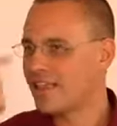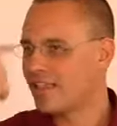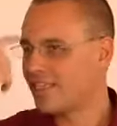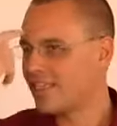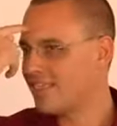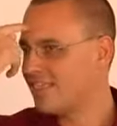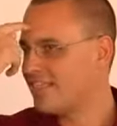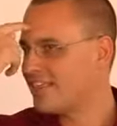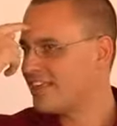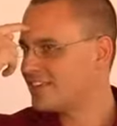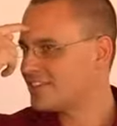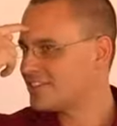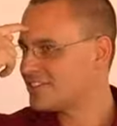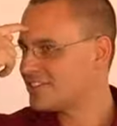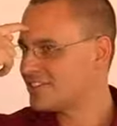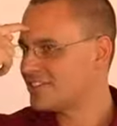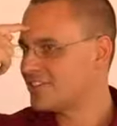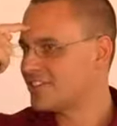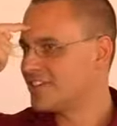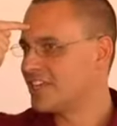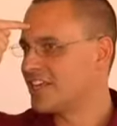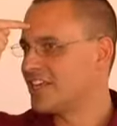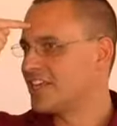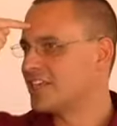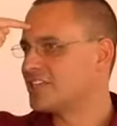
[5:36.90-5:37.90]
This
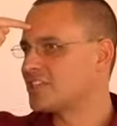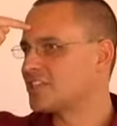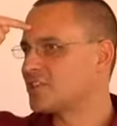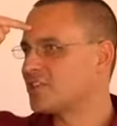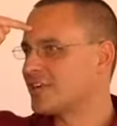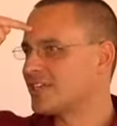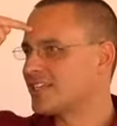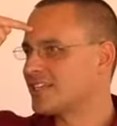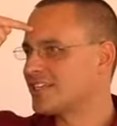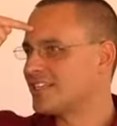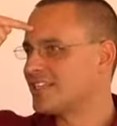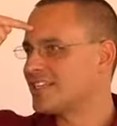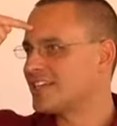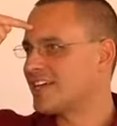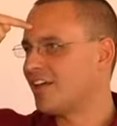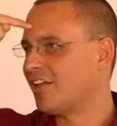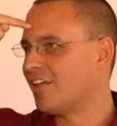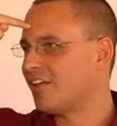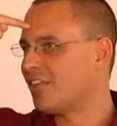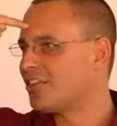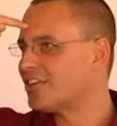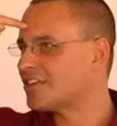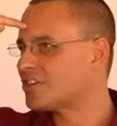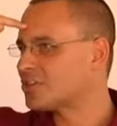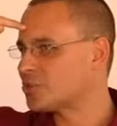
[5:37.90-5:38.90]
is going to tell
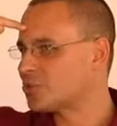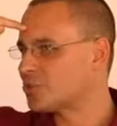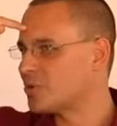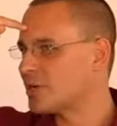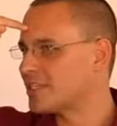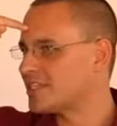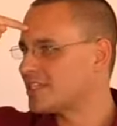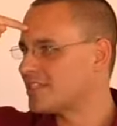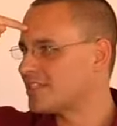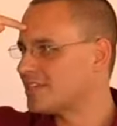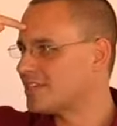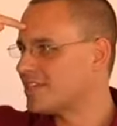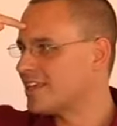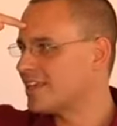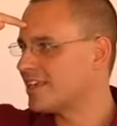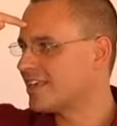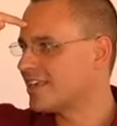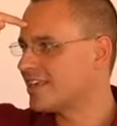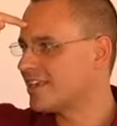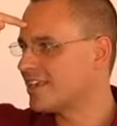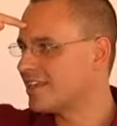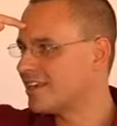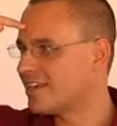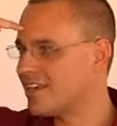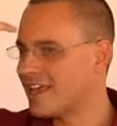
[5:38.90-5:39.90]
this what to take
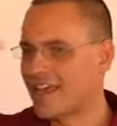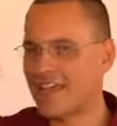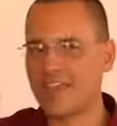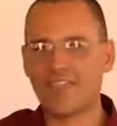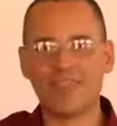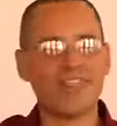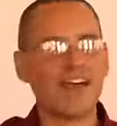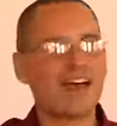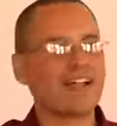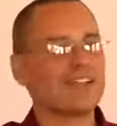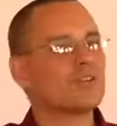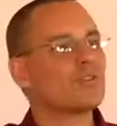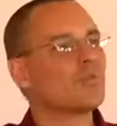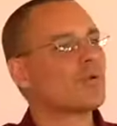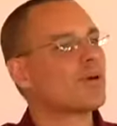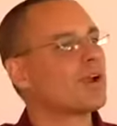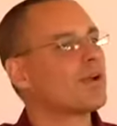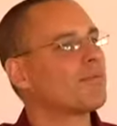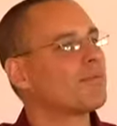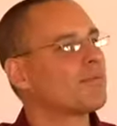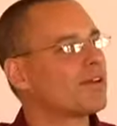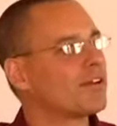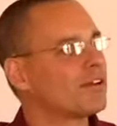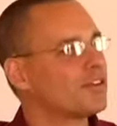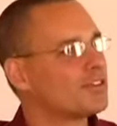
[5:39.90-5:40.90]
in, and that's what
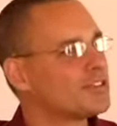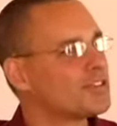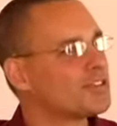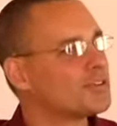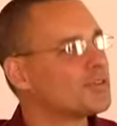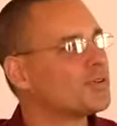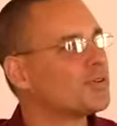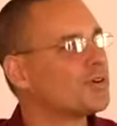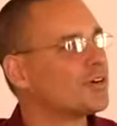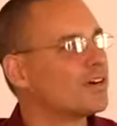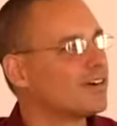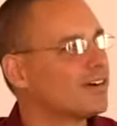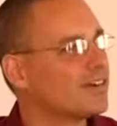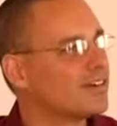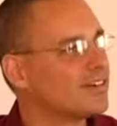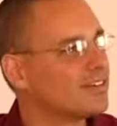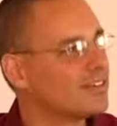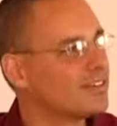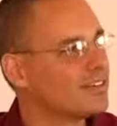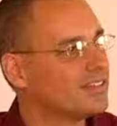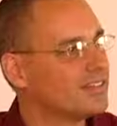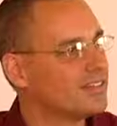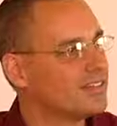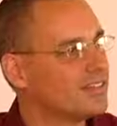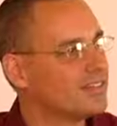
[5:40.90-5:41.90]
I'm going to store.
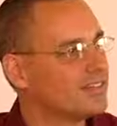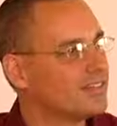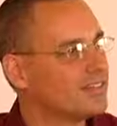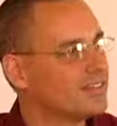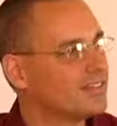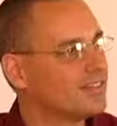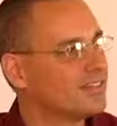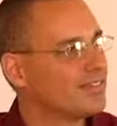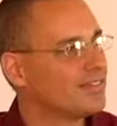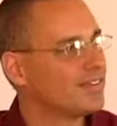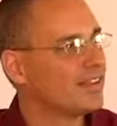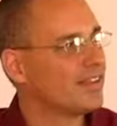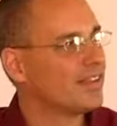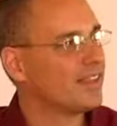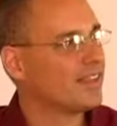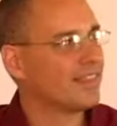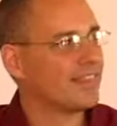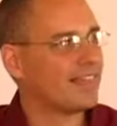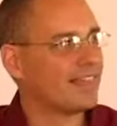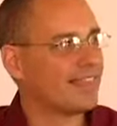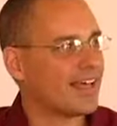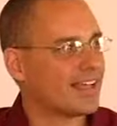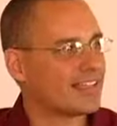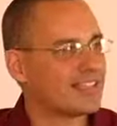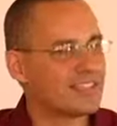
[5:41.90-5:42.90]

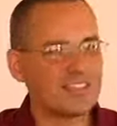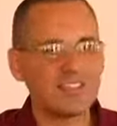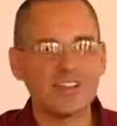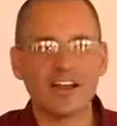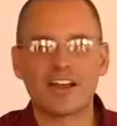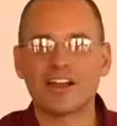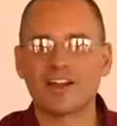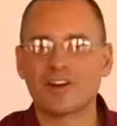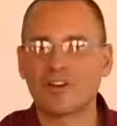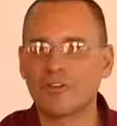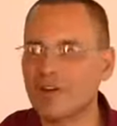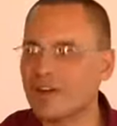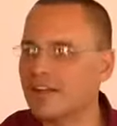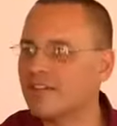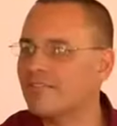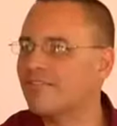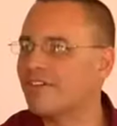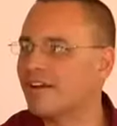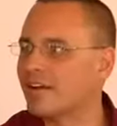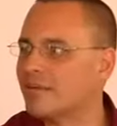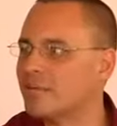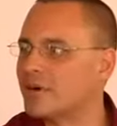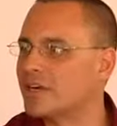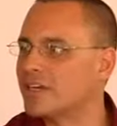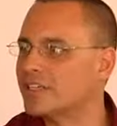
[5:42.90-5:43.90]
That's not a great
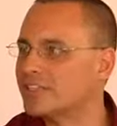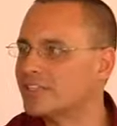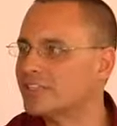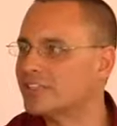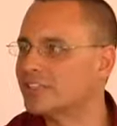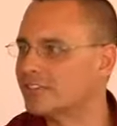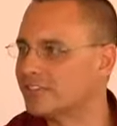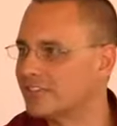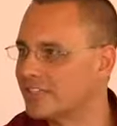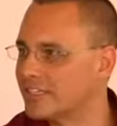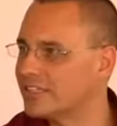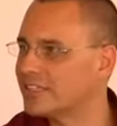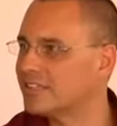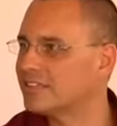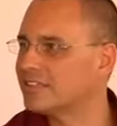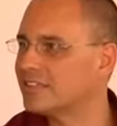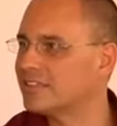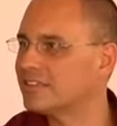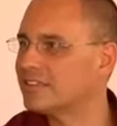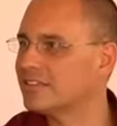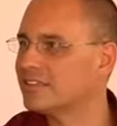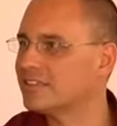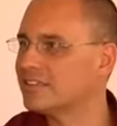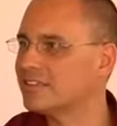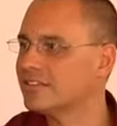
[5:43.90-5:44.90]
vibration, right?
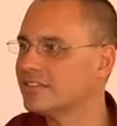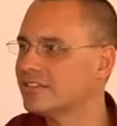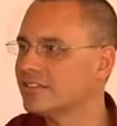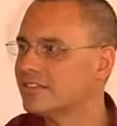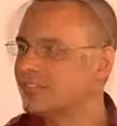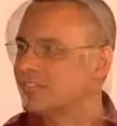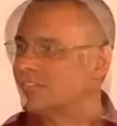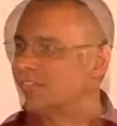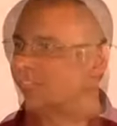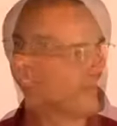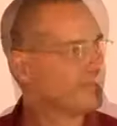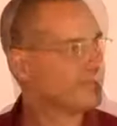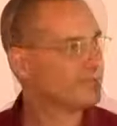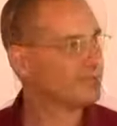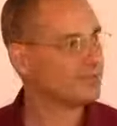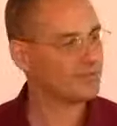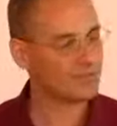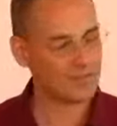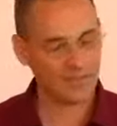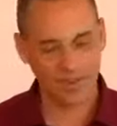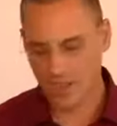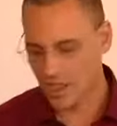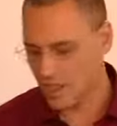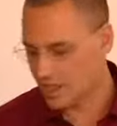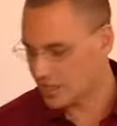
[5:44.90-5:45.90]

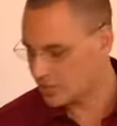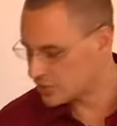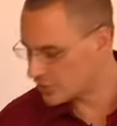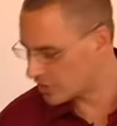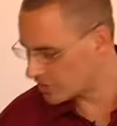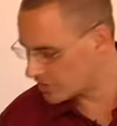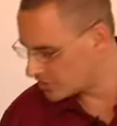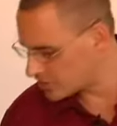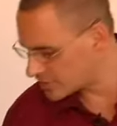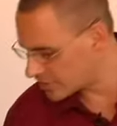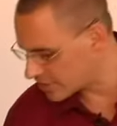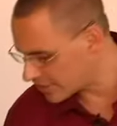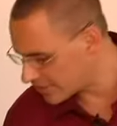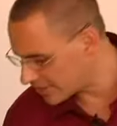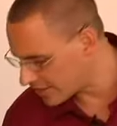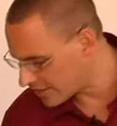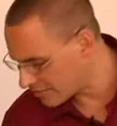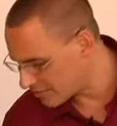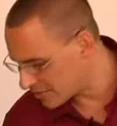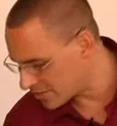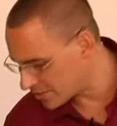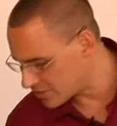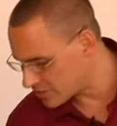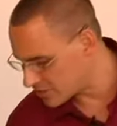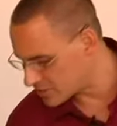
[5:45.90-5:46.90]
So I used to think
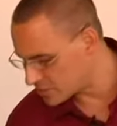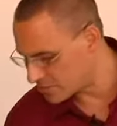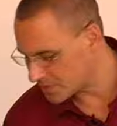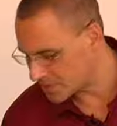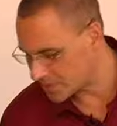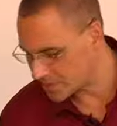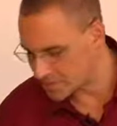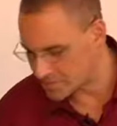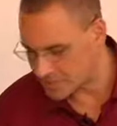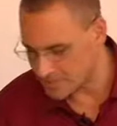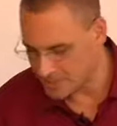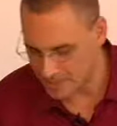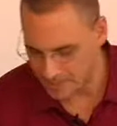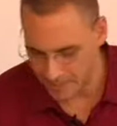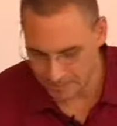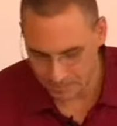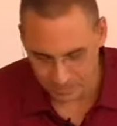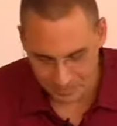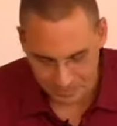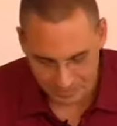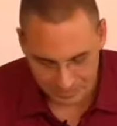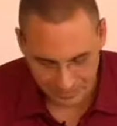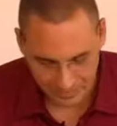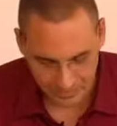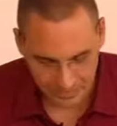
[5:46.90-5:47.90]
about this because I
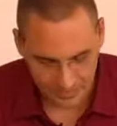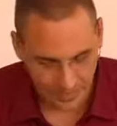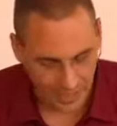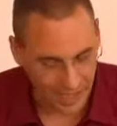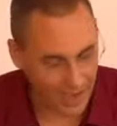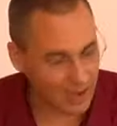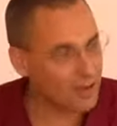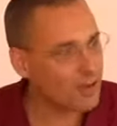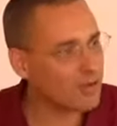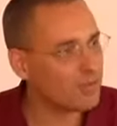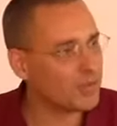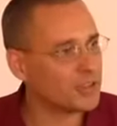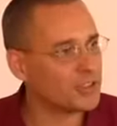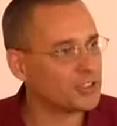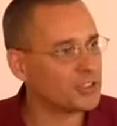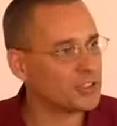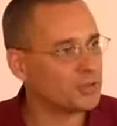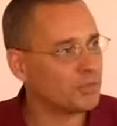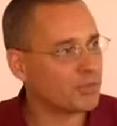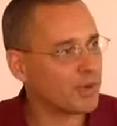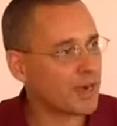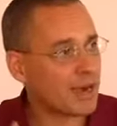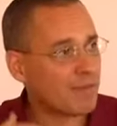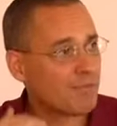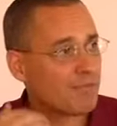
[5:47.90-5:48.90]
don't know about you,
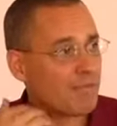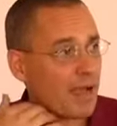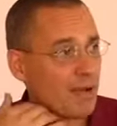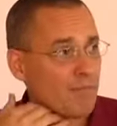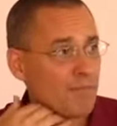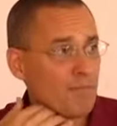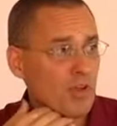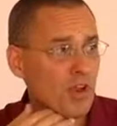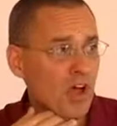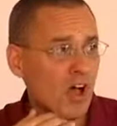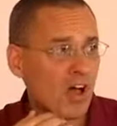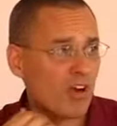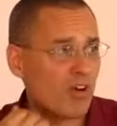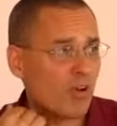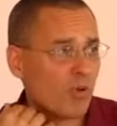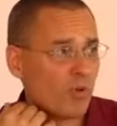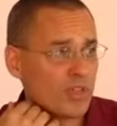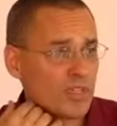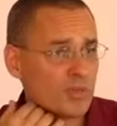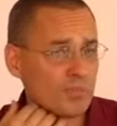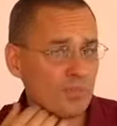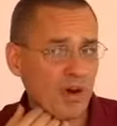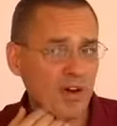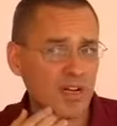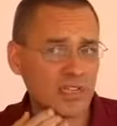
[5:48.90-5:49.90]
but I'm not
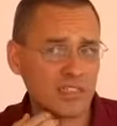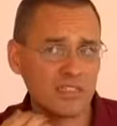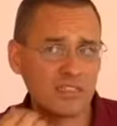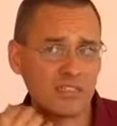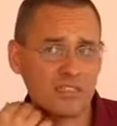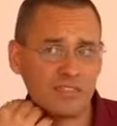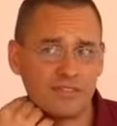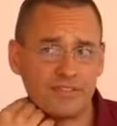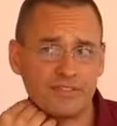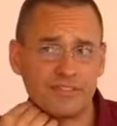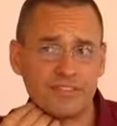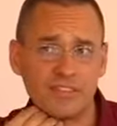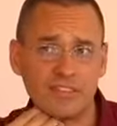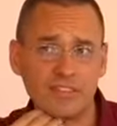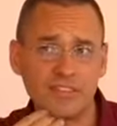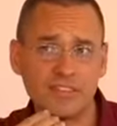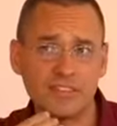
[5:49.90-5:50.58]
always positive.